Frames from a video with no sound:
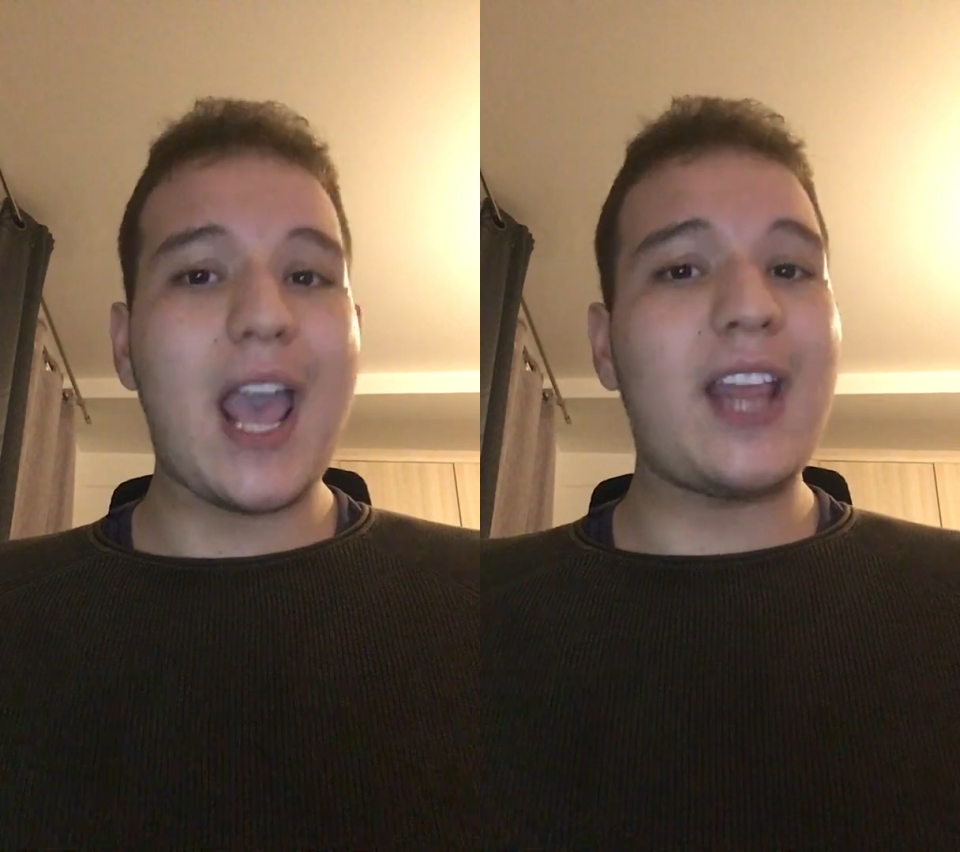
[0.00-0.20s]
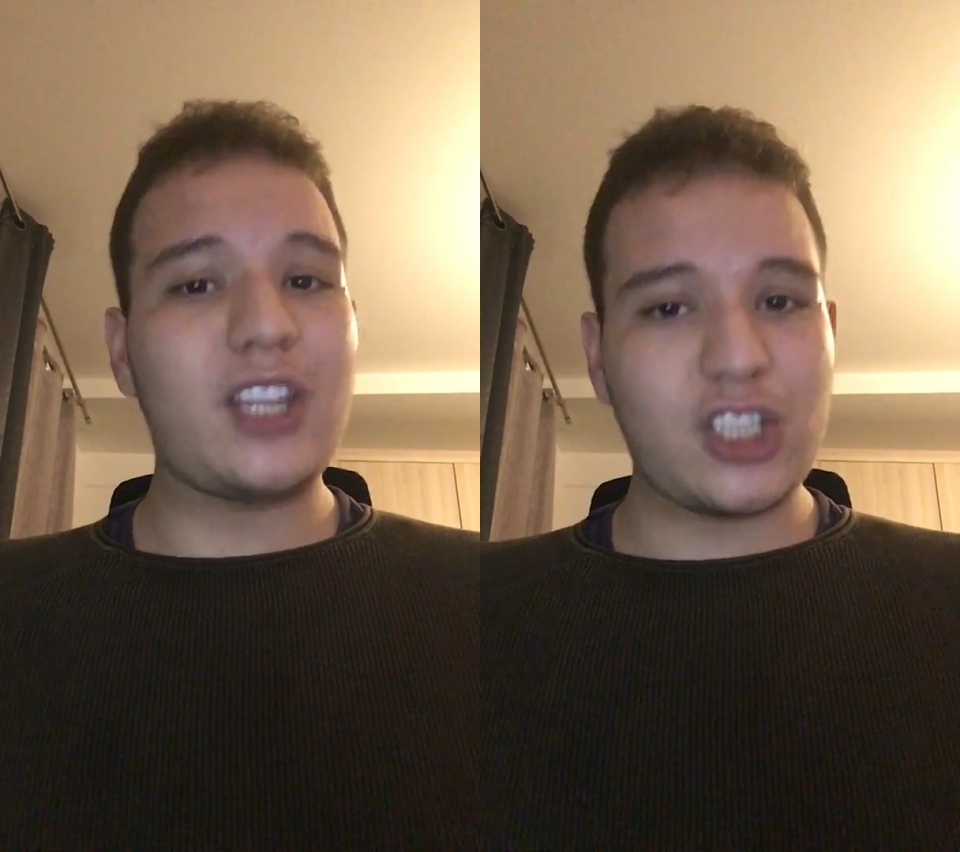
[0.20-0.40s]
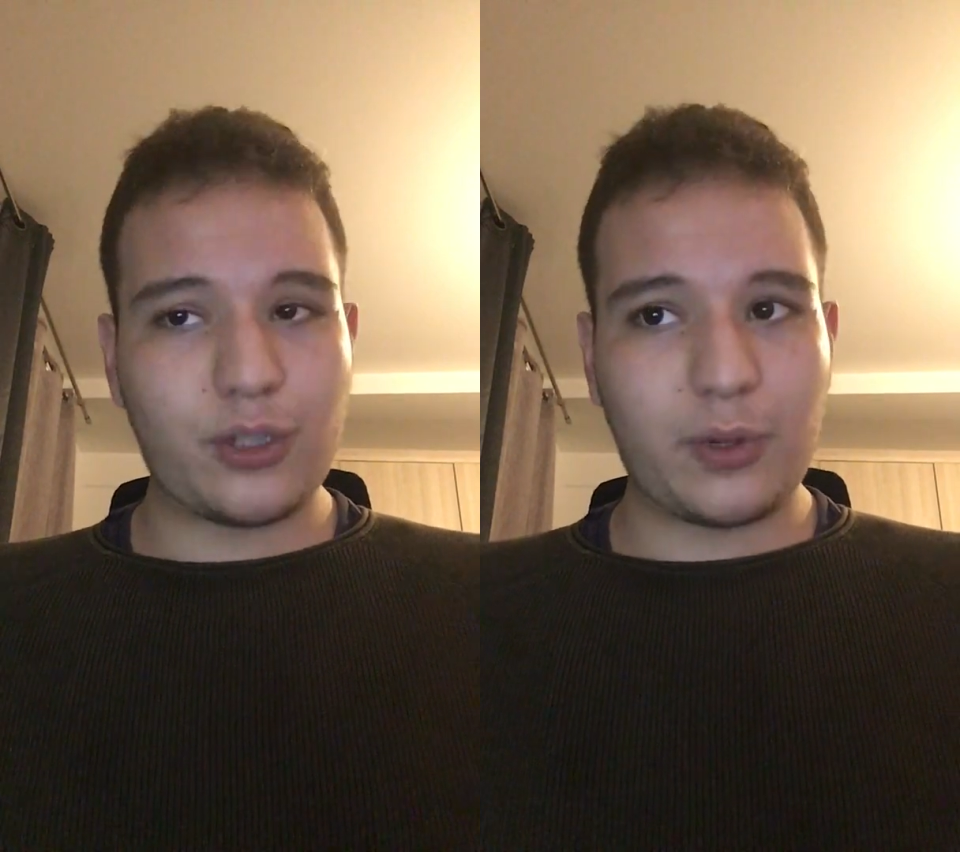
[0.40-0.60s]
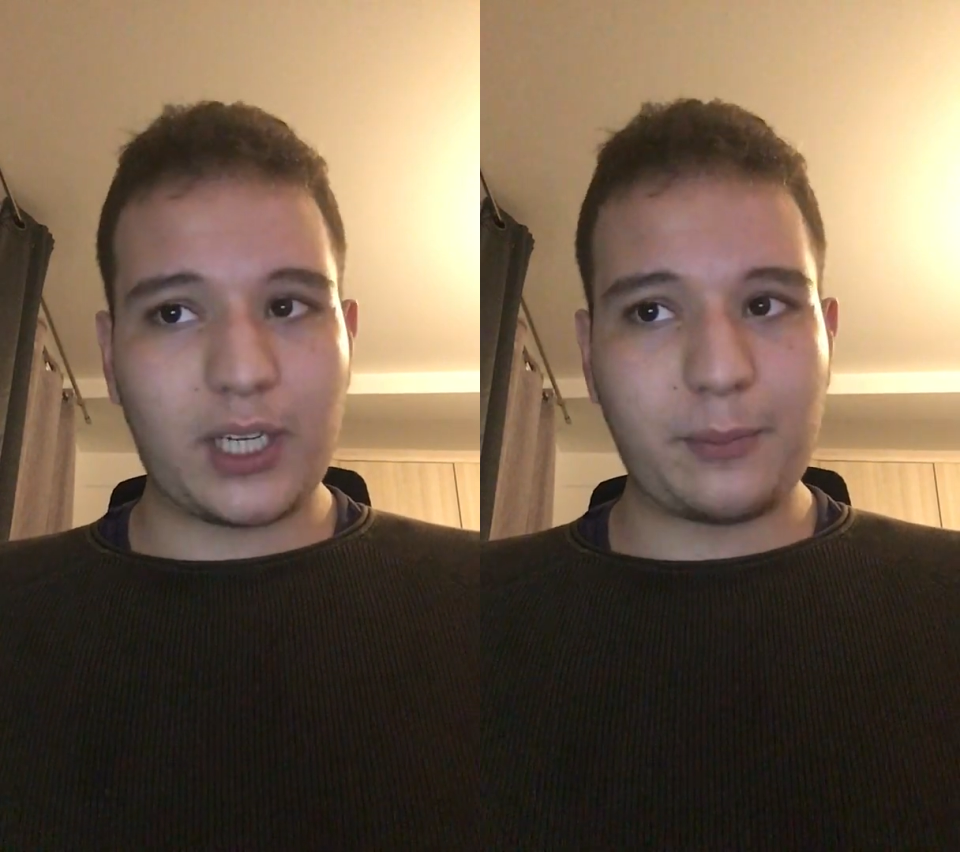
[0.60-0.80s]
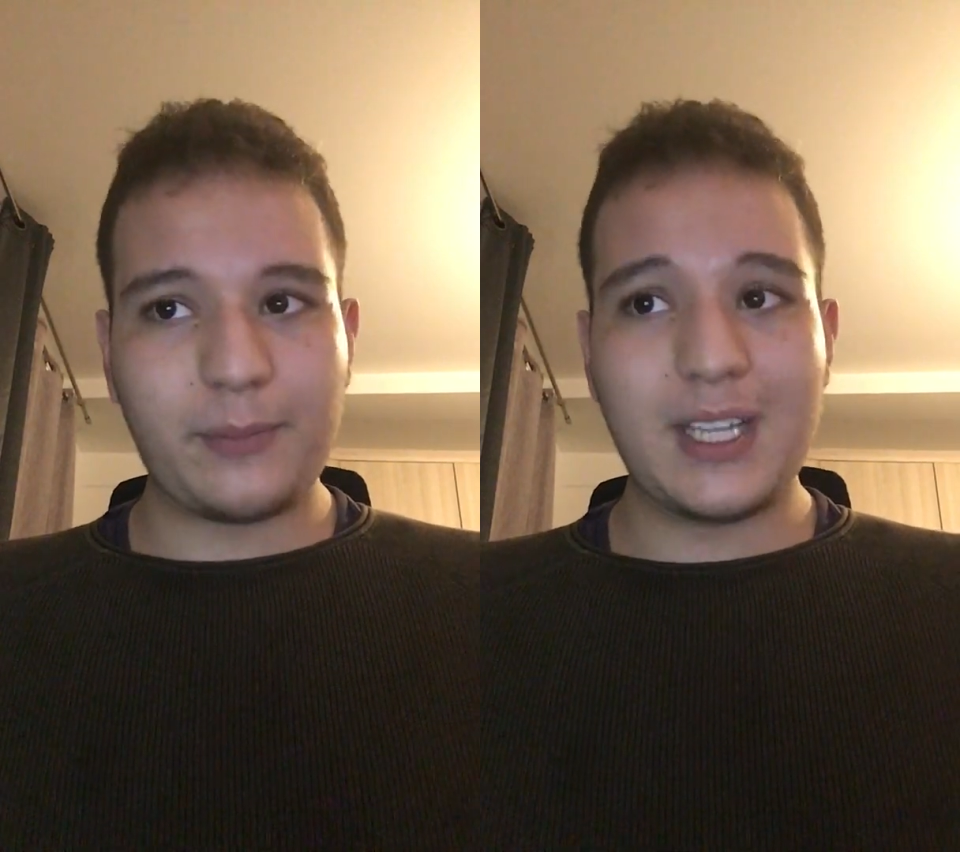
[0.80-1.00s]
and a jury.
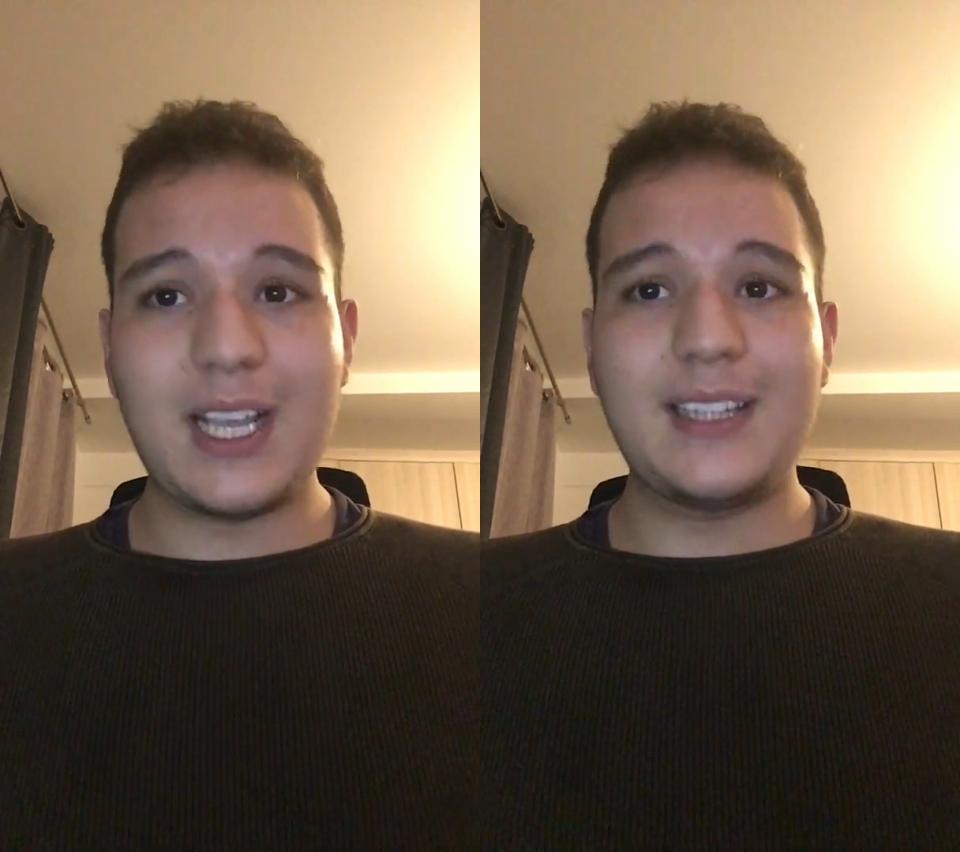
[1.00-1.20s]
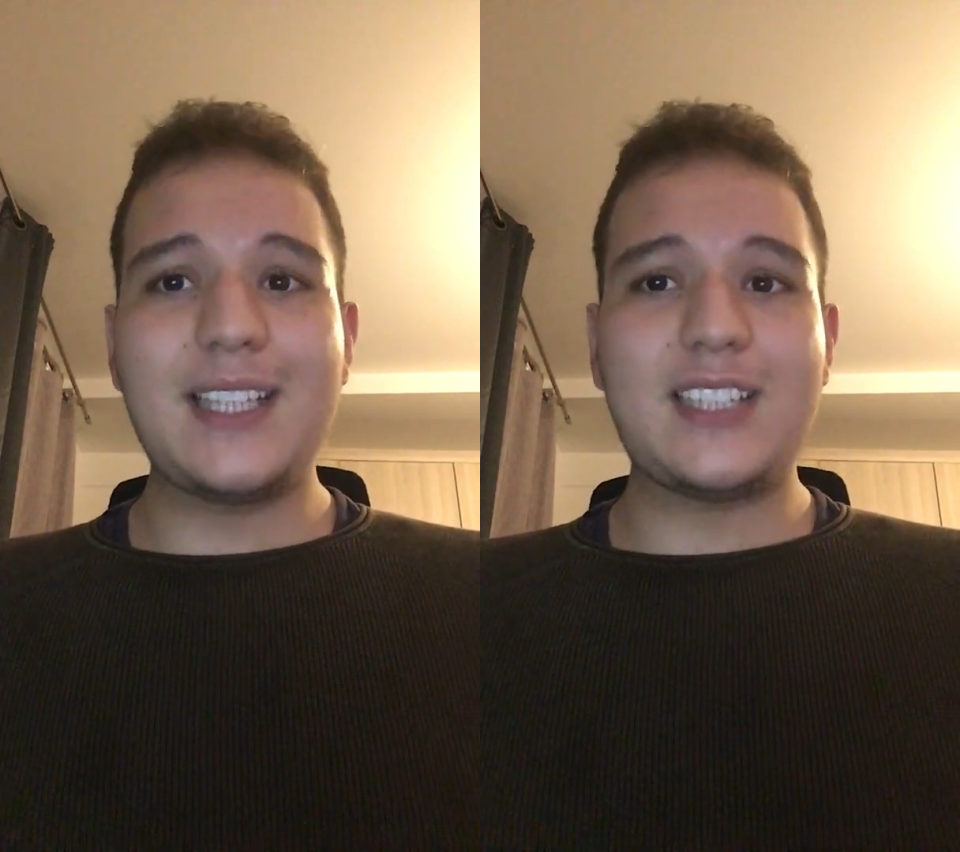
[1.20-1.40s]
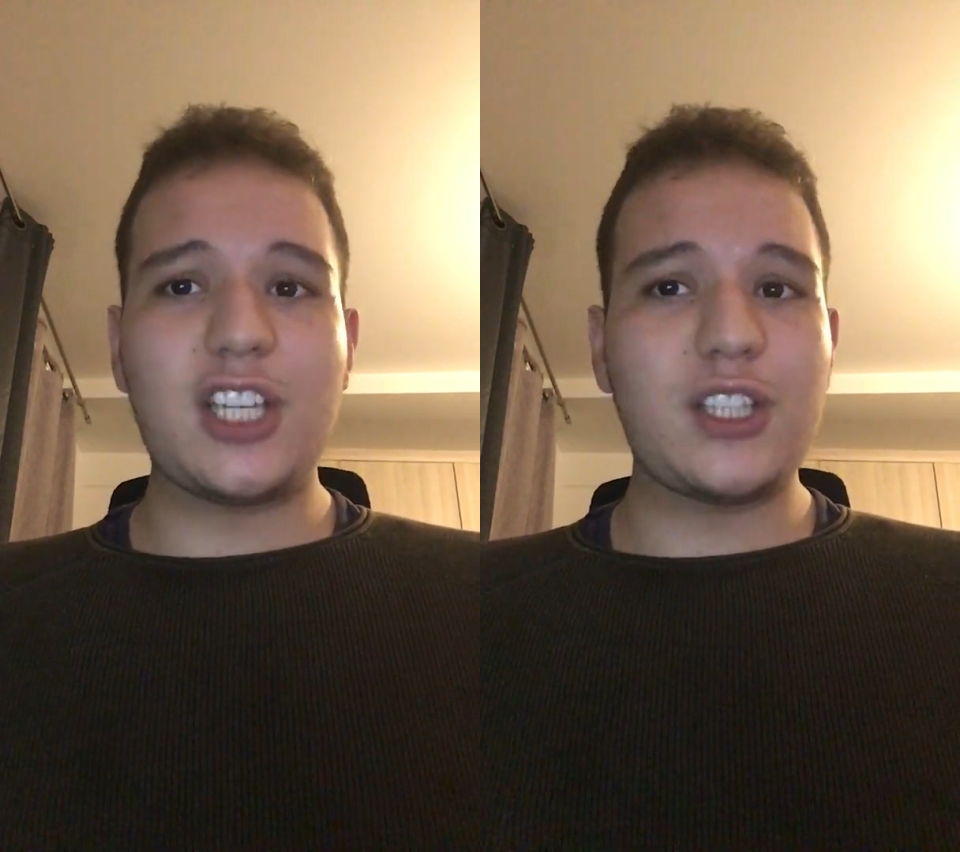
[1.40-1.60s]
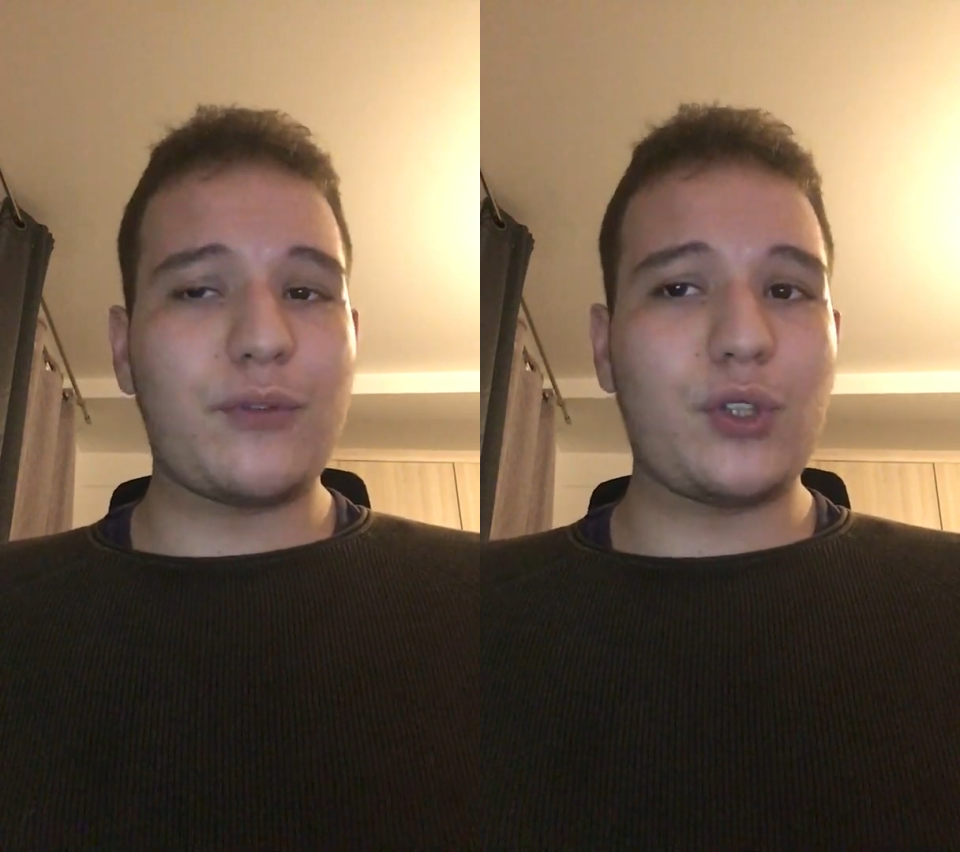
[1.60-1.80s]
The decisions